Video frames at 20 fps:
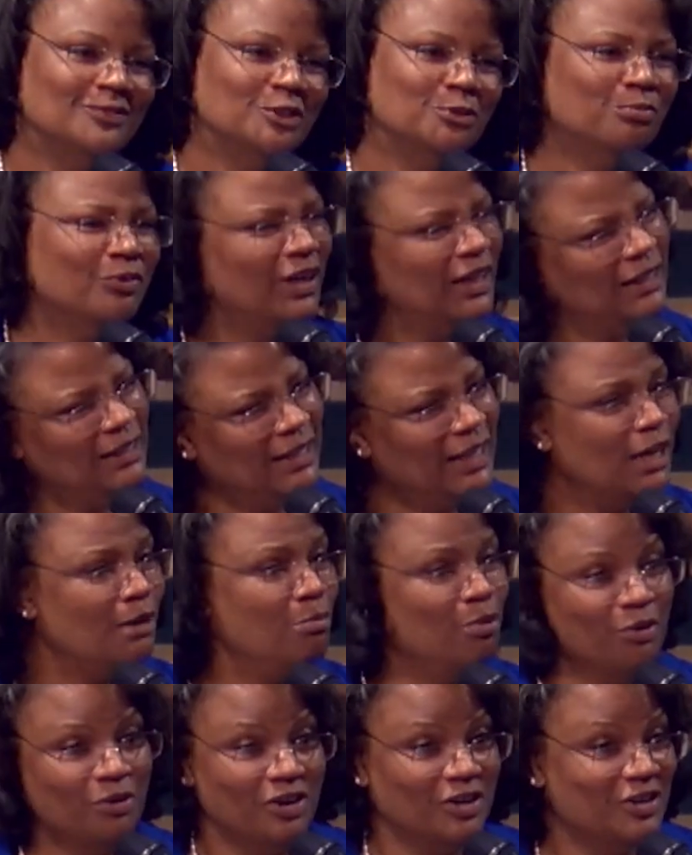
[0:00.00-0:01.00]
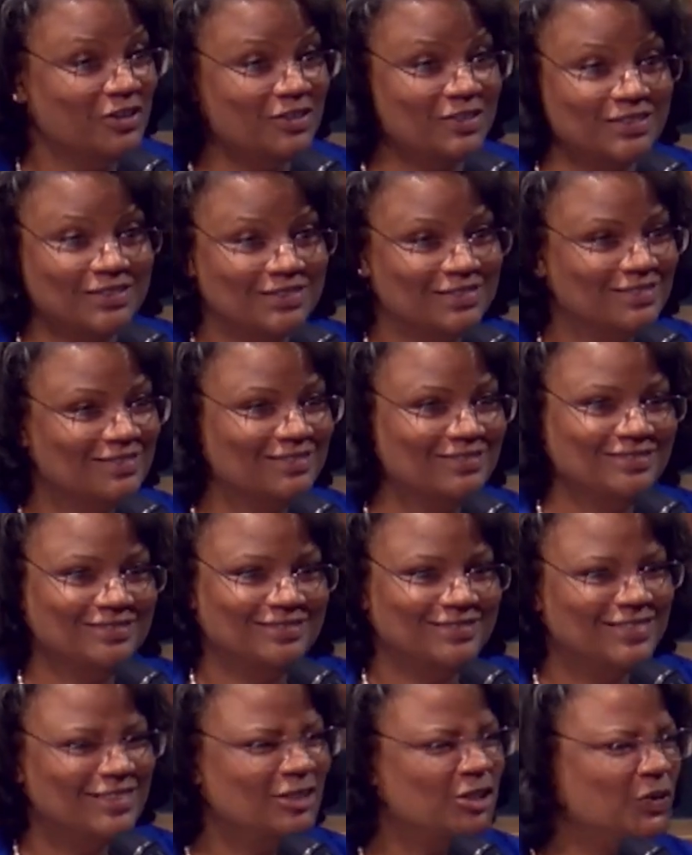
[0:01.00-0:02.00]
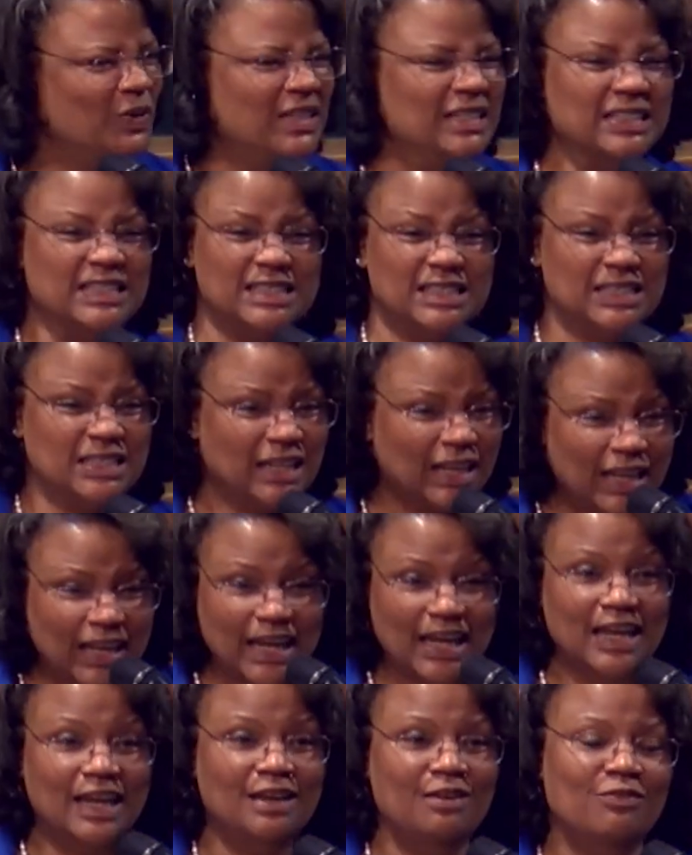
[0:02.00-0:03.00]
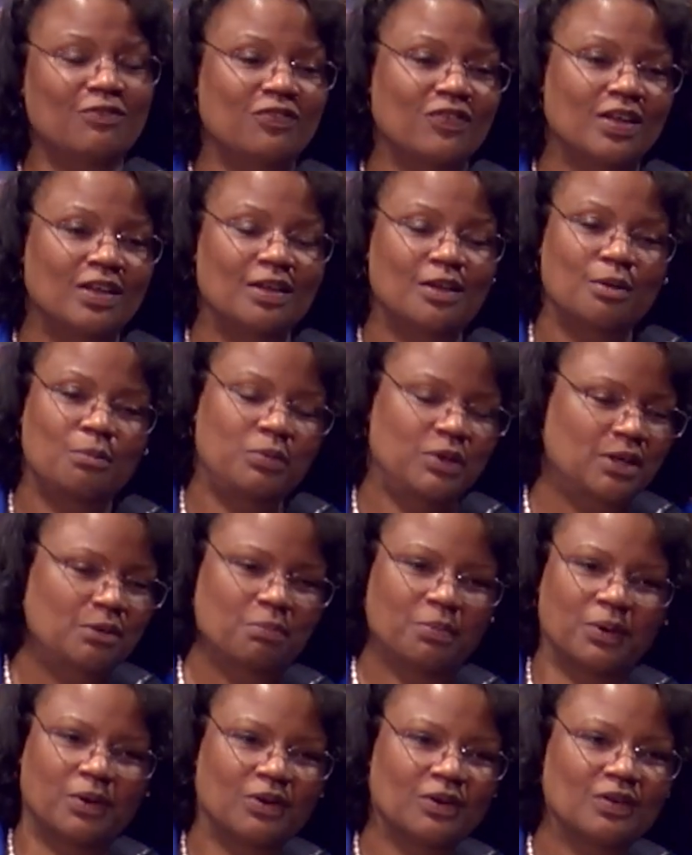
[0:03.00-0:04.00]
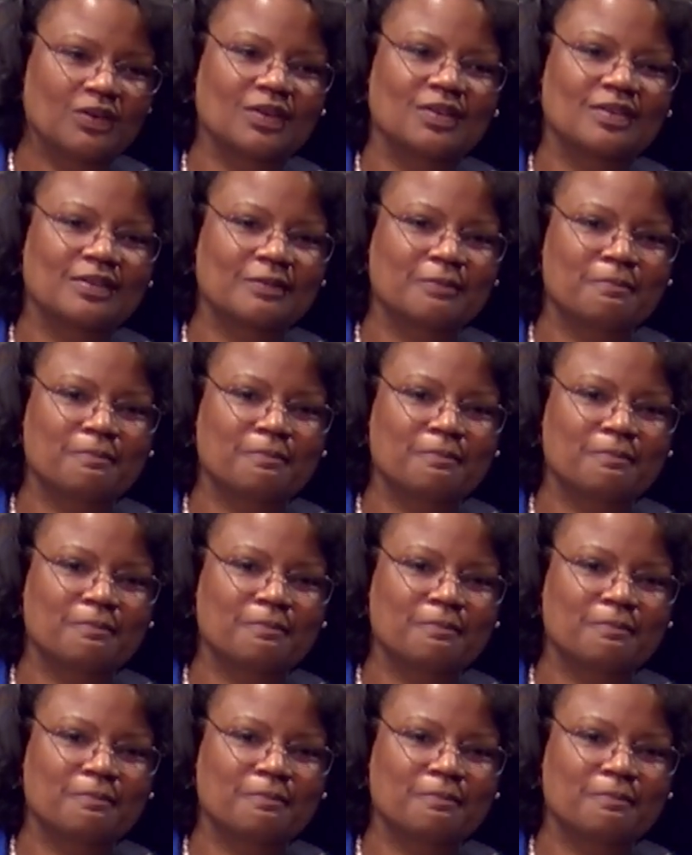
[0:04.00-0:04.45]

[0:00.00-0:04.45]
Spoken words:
to bring laborers, to enslave people,